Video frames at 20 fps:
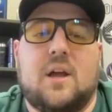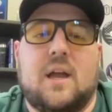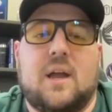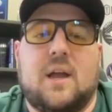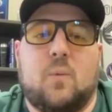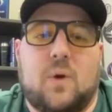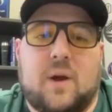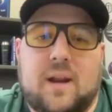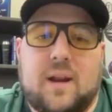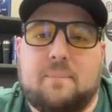
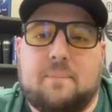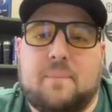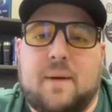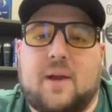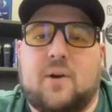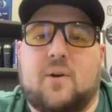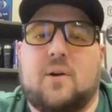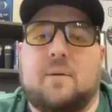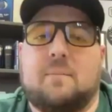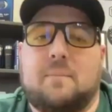and we're getting
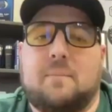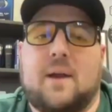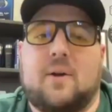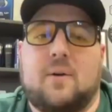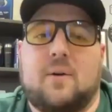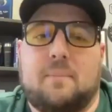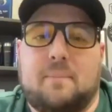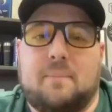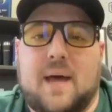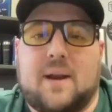better and better
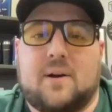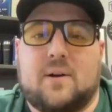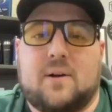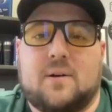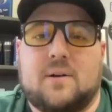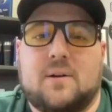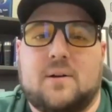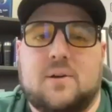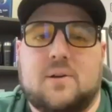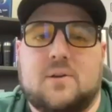and
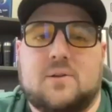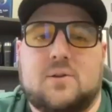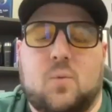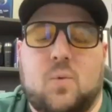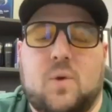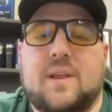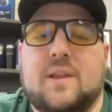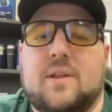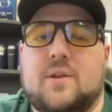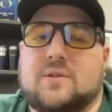better. So
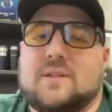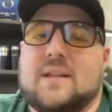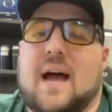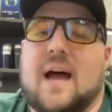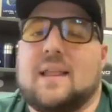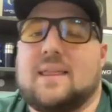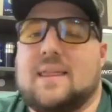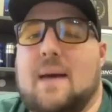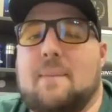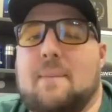really, there's
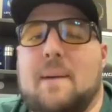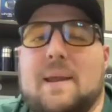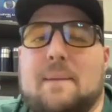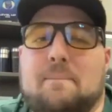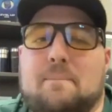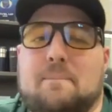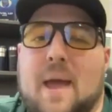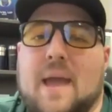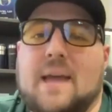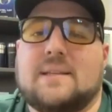not that many
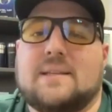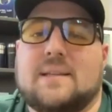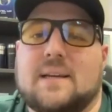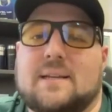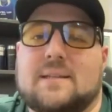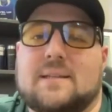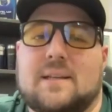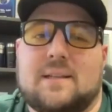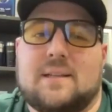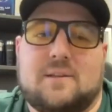
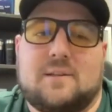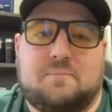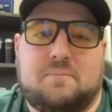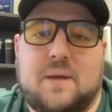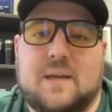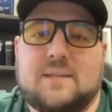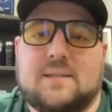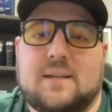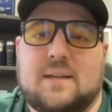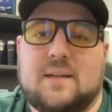basics in this
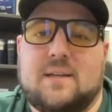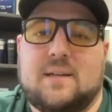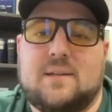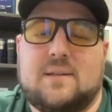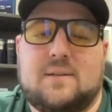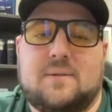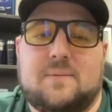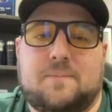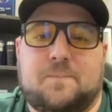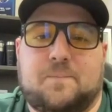
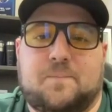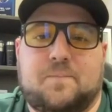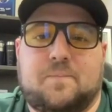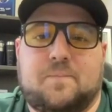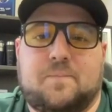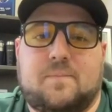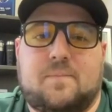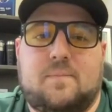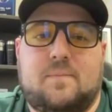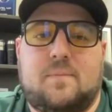business.
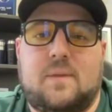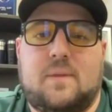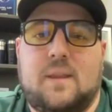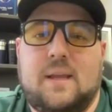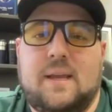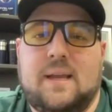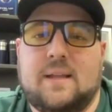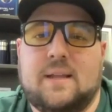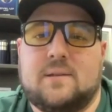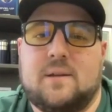
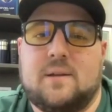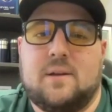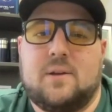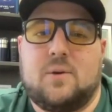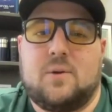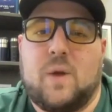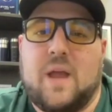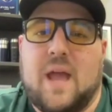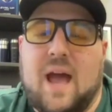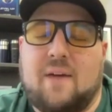
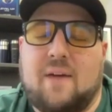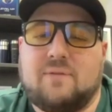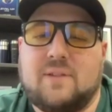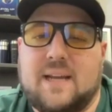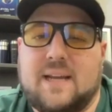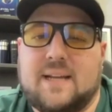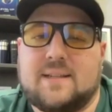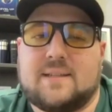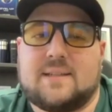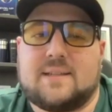We have
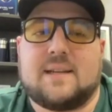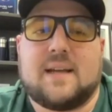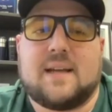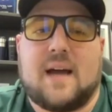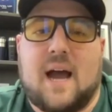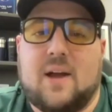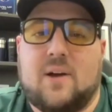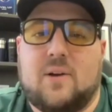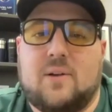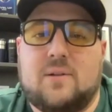leads to
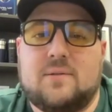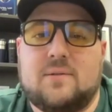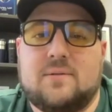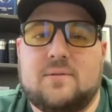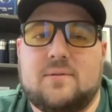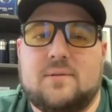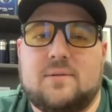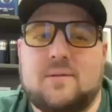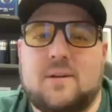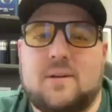dial.
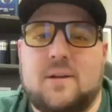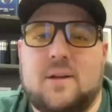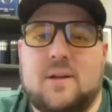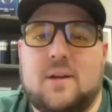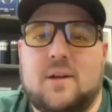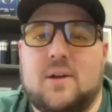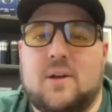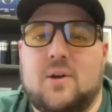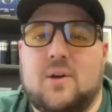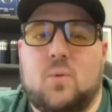
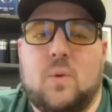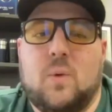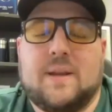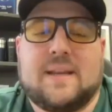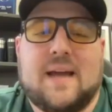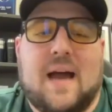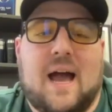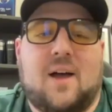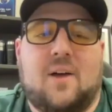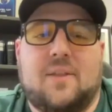We
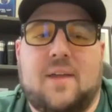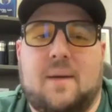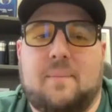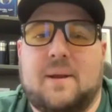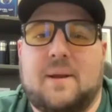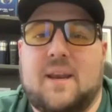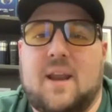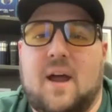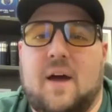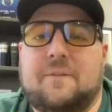dial them
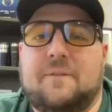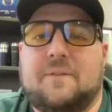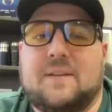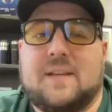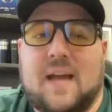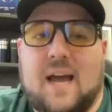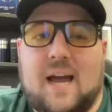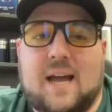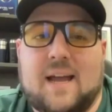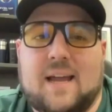enough
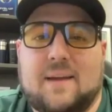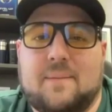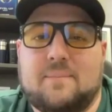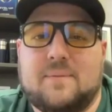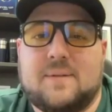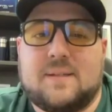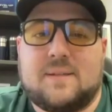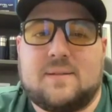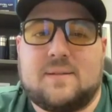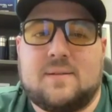
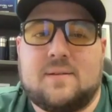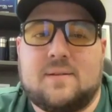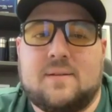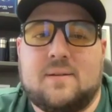times.